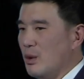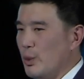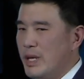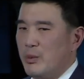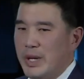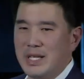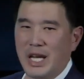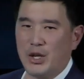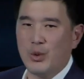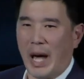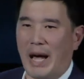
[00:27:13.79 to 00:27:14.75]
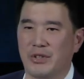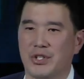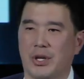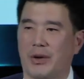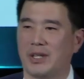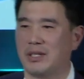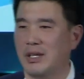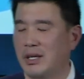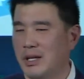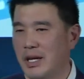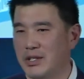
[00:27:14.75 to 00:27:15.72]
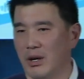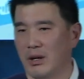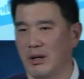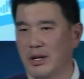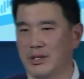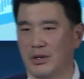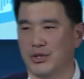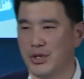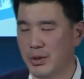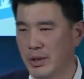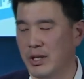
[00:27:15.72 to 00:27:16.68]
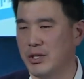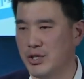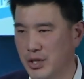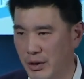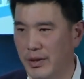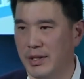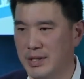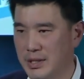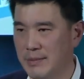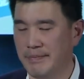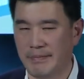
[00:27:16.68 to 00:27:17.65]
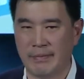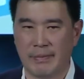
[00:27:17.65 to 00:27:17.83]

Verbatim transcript: We, we say you have to share it. It's our, it's our duty to share this.